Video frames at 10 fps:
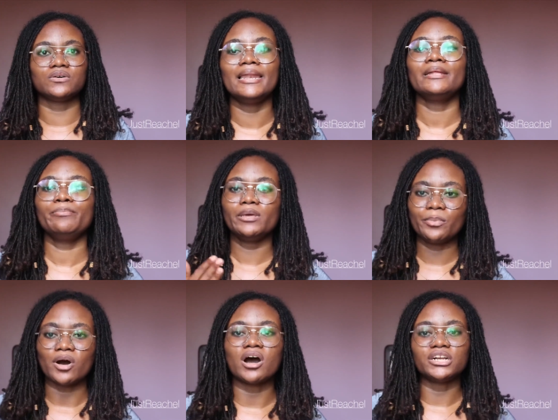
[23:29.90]
let
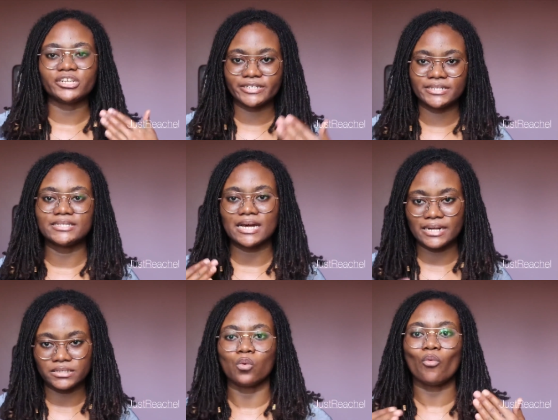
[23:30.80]
people
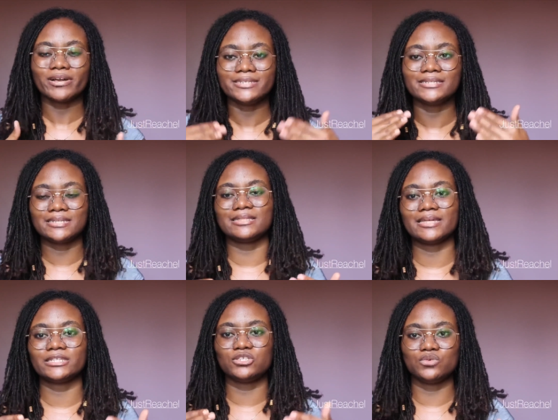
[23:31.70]
understand what is it
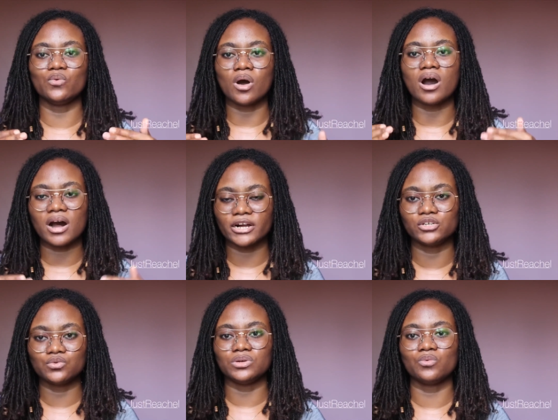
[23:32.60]
that you are
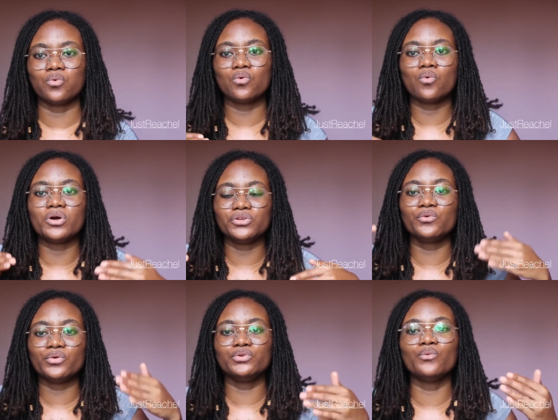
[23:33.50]
doing, who
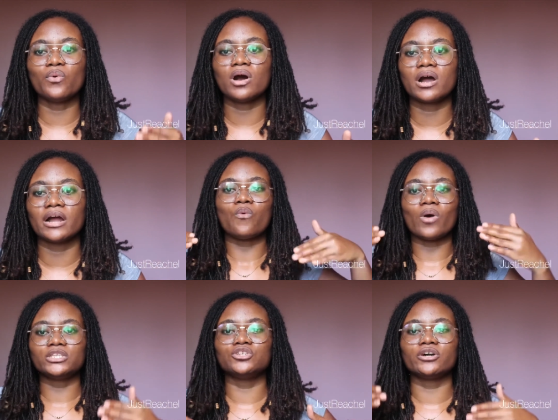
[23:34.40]
you are,
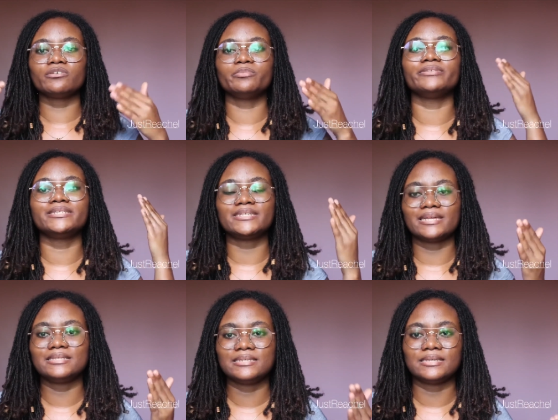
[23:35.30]
what you're
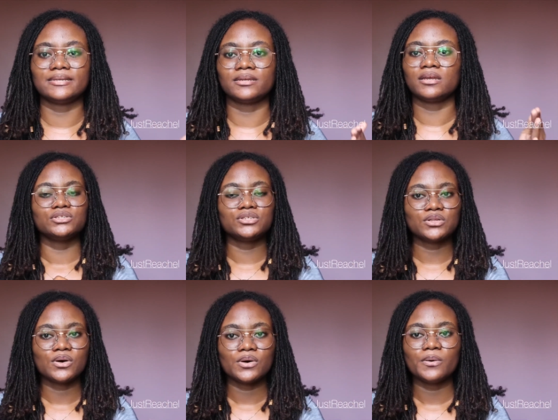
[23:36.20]
representing.
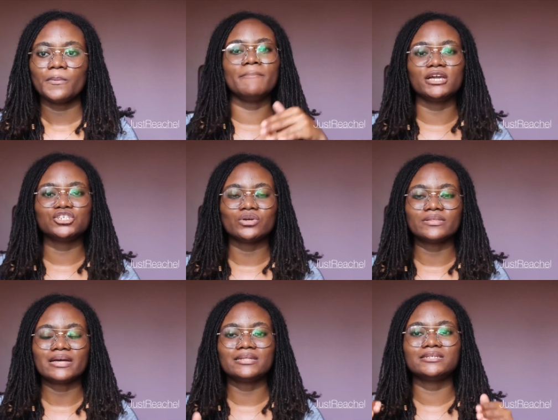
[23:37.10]
So make sure
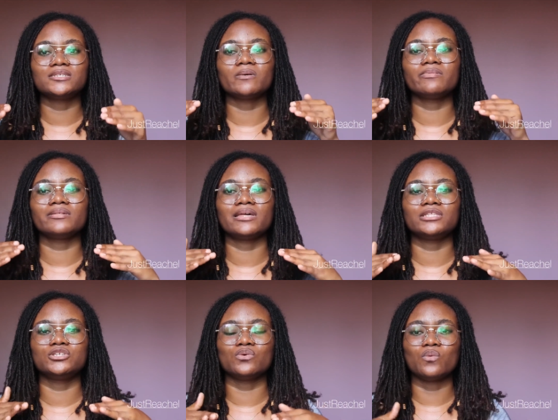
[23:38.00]
that this is something
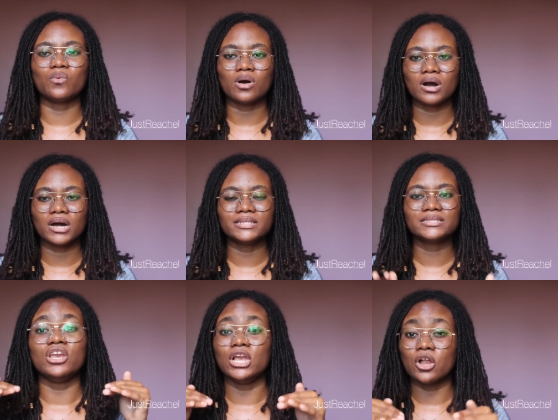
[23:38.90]
that you want.
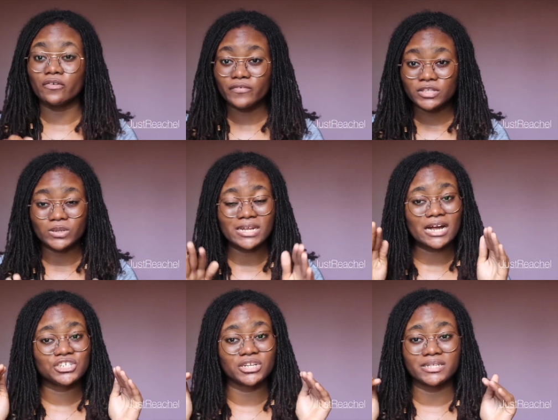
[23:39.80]
Love it when you
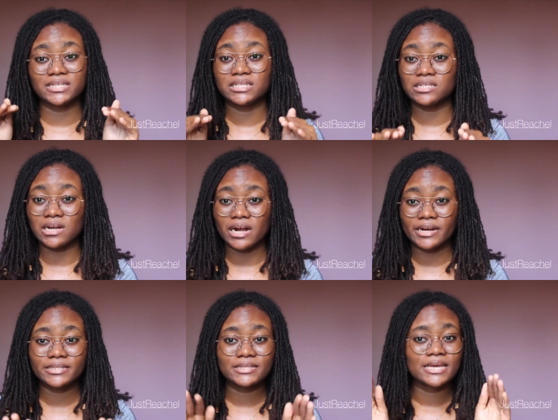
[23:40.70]
actually
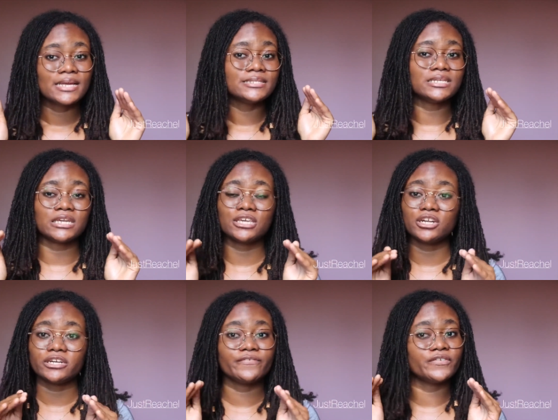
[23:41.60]
start. Take
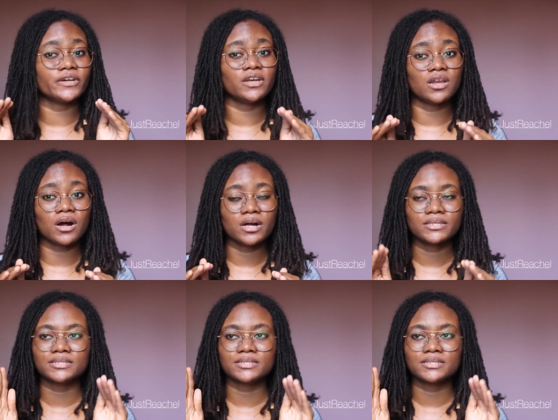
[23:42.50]
care of your locks.